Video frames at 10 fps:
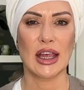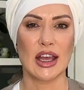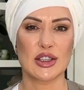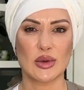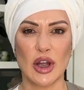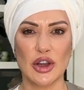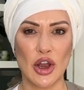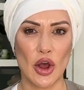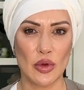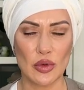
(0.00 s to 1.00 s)
So I
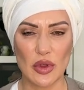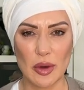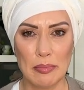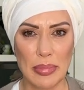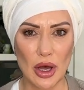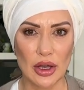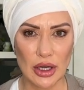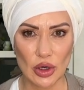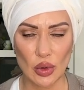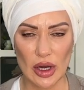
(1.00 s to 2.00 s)
know the
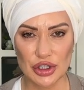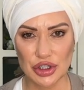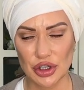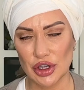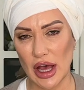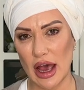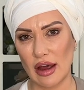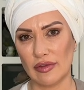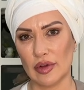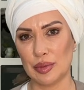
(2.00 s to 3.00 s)
burning question that
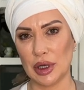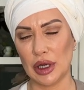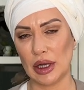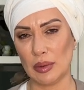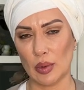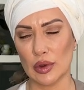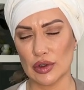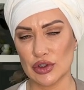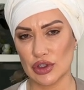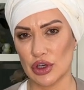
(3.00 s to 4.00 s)
everybody
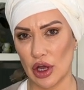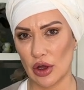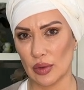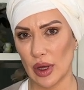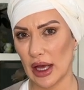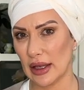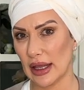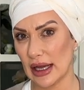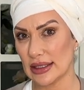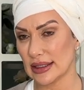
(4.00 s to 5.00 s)
wants to know, and
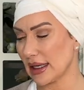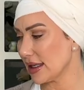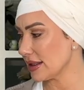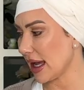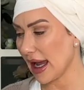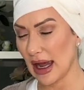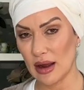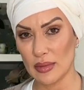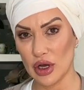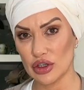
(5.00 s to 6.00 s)
that is, how
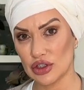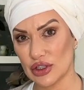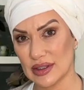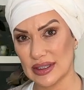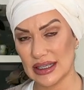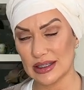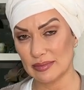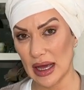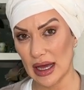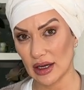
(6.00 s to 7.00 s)
much does this
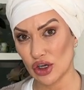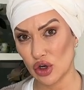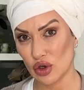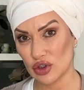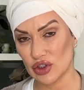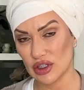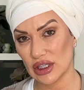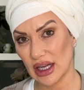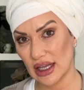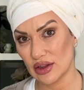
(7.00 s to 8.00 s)
bag cost
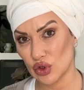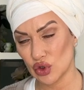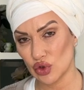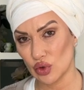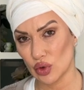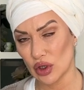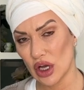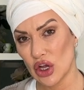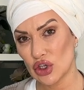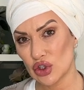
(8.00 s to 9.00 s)
in the store?
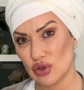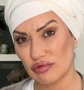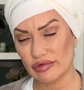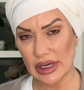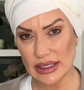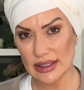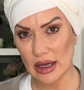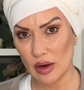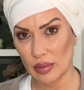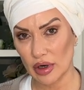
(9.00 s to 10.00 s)
So the
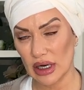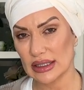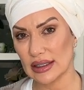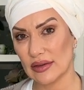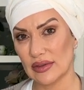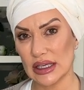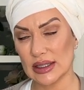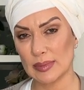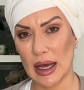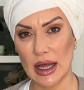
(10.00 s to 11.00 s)
retail price of this
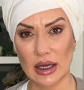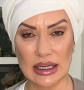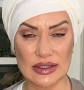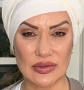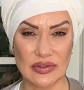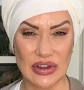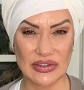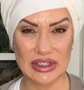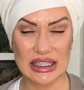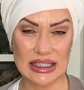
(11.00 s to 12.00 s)
bag is
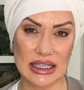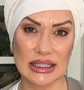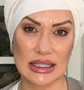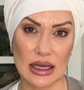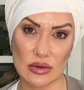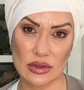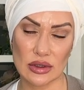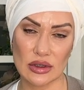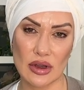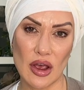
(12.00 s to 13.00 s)

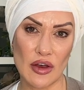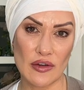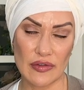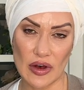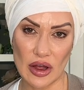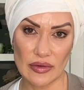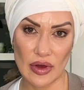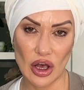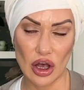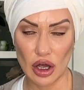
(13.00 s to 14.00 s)

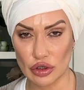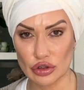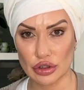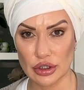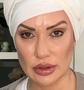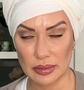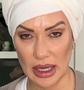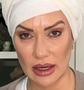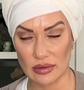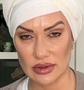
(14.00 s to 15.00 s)

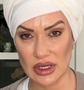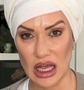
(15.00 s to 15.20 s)
£56,500.